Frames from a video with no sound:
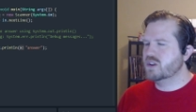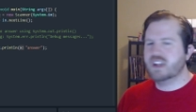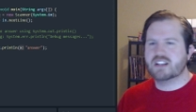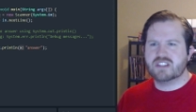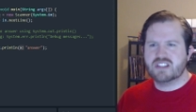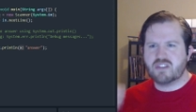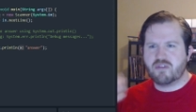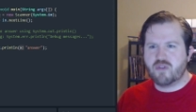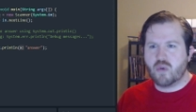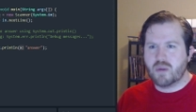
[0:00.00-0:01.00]
Okay, so this is a
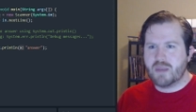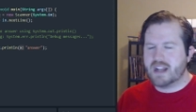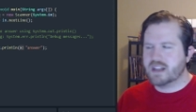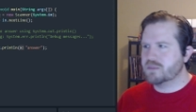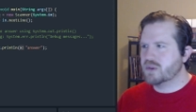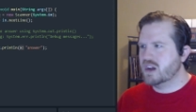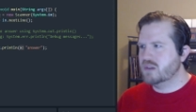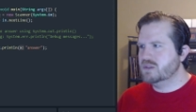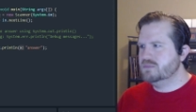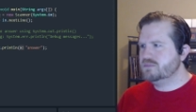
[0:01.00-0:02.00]
formatting
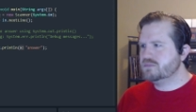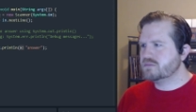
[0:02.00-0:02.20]
problem.